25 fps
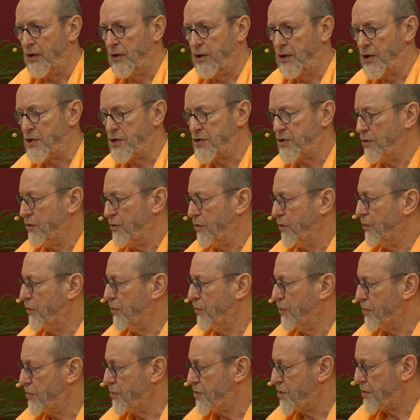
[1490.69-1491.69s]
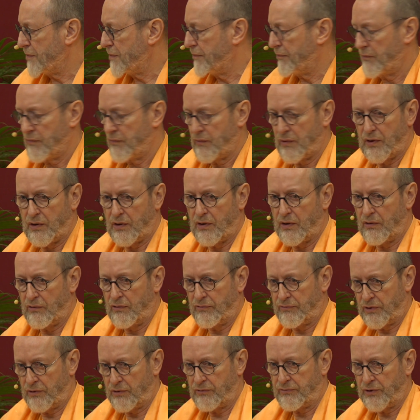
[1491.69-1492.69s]
doesn't use,
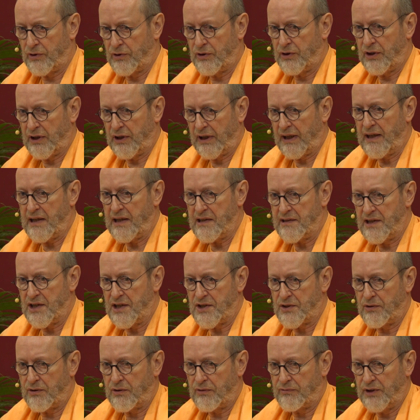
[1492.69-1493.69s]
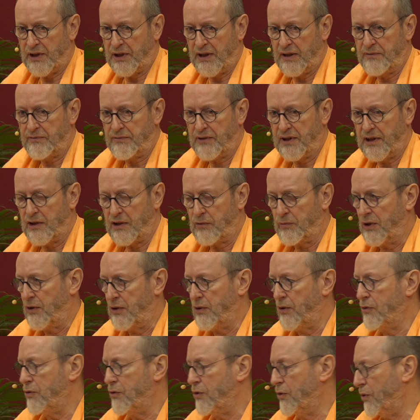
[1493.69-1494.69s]
for the realization of the infinite, we
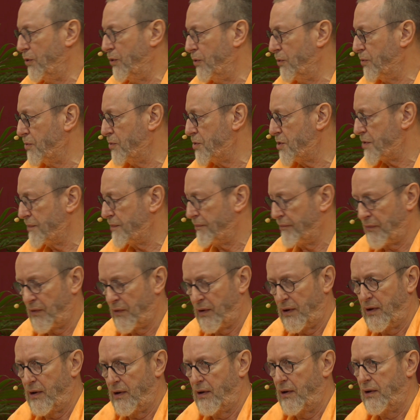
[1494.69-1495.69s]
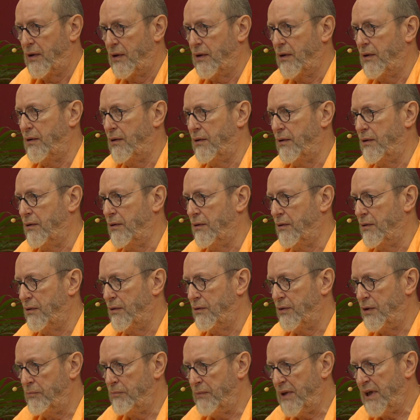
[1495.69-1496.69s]
don't use
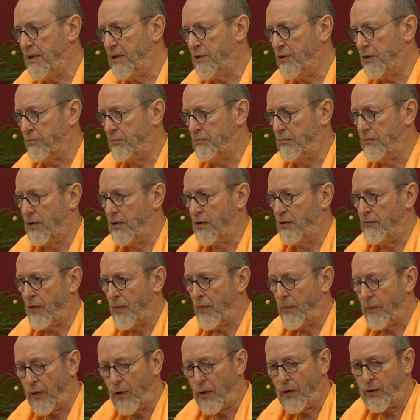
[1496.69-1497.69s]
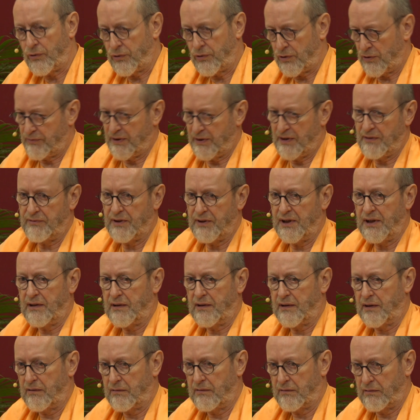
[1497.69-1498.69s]
the medium of a thought of
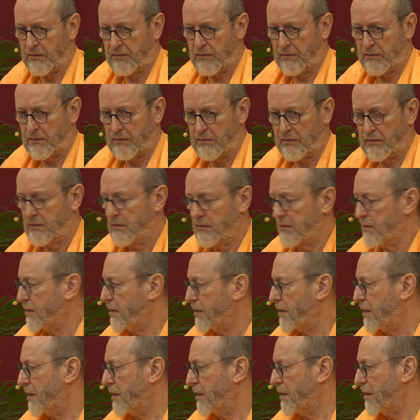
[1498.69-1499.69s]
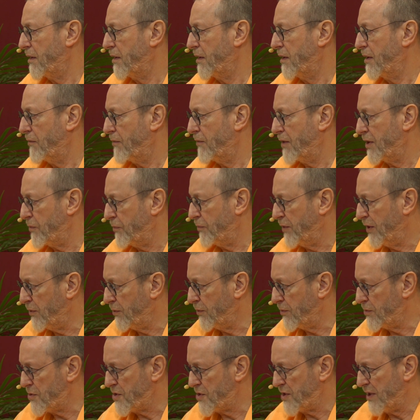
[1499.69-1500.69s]
infinity. What we
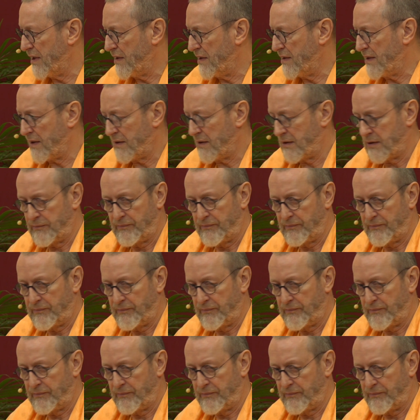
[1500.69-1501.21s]
use is that